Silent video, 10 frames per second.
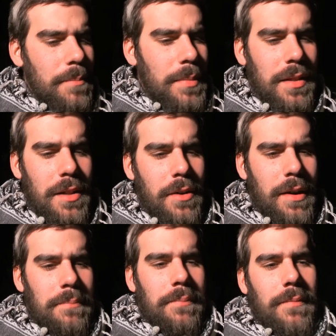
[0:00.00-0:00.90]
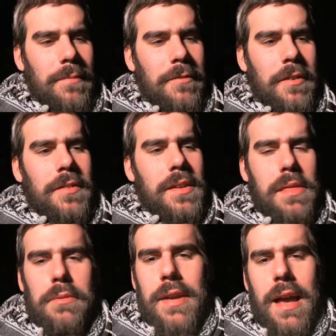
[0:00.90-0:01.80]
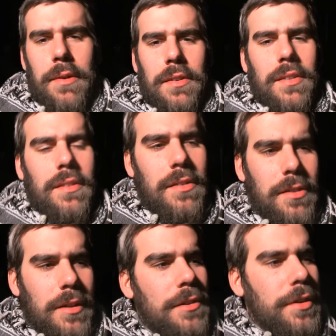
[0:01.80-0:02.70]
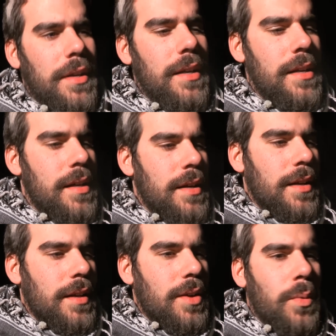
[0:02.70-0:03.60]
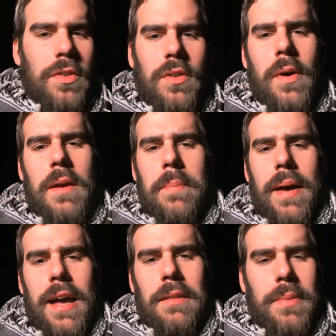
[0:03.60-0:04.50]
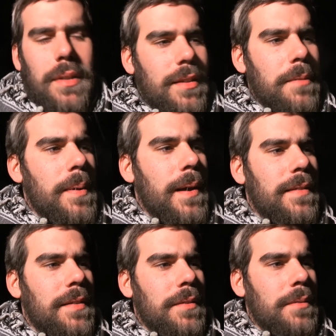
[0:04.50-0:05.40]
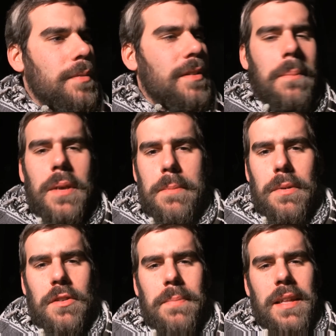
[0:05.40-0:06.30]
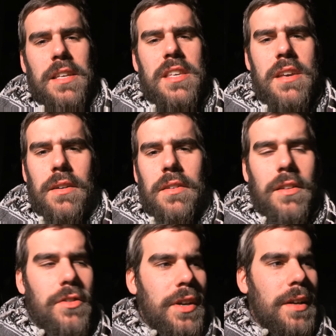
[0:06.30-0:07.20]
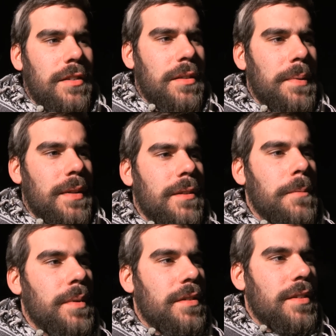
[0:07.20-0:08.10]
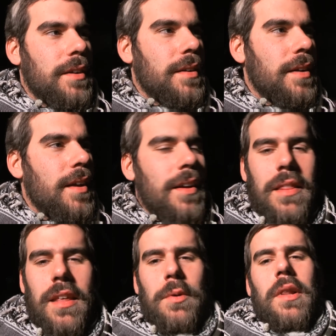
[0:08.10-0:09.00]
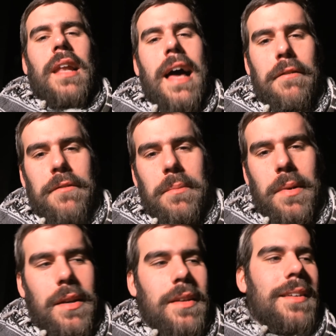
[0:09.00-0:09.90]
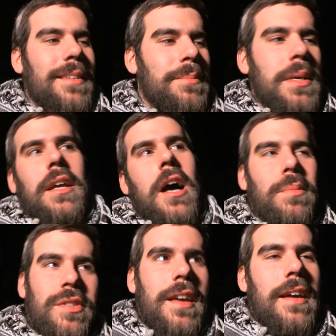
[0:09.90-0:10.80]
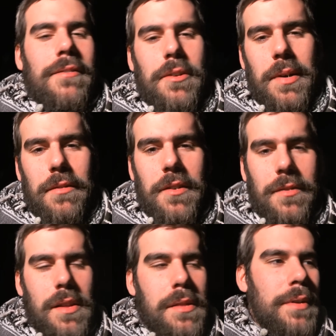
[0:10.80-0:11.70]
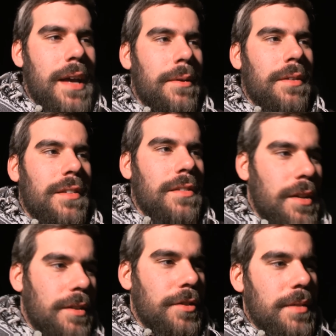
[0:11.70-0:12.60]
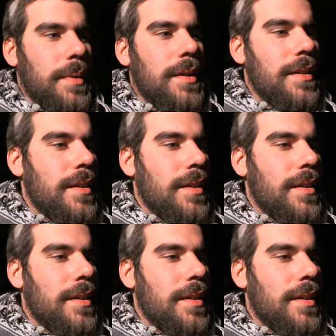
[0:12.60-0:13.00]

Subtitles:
But no, 53 hours in solitary was quite bad. But compared to some people who spend years in jail as a political prisoner, they would laugh at my being upset for my 53 hours in solitary, but